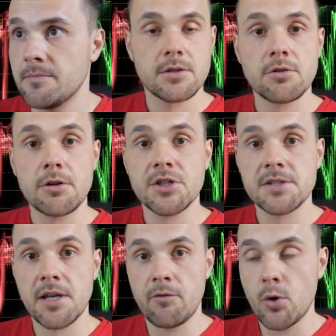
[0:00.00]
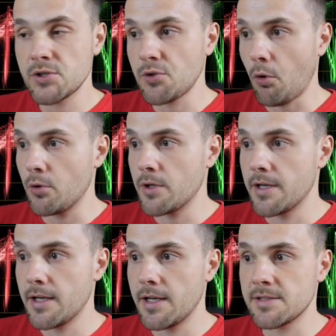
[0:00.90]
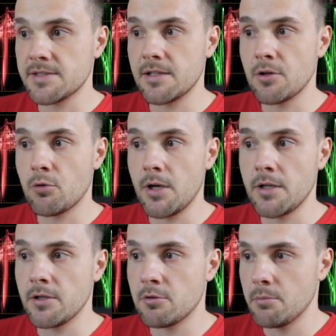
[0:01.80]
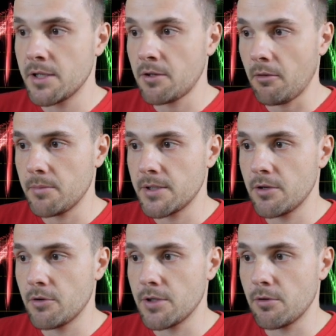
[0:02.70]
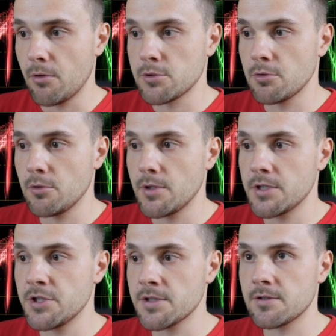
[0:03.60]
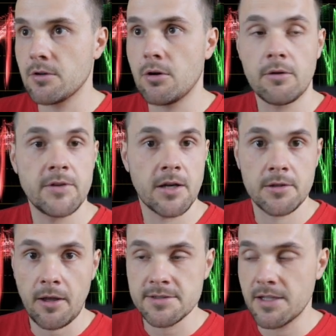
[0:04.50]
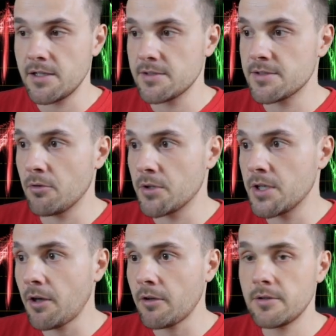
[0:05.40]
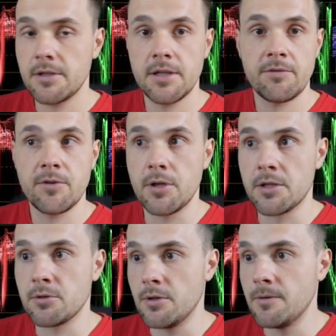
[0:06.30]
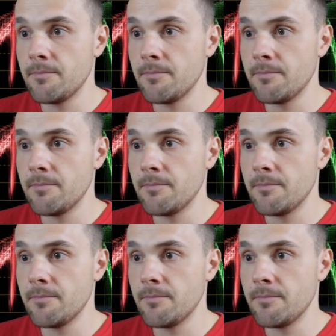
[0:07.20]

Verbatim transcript: So I'll just have one stroke and set the quality to better but you can also adjust all of the other settings down here if you need to.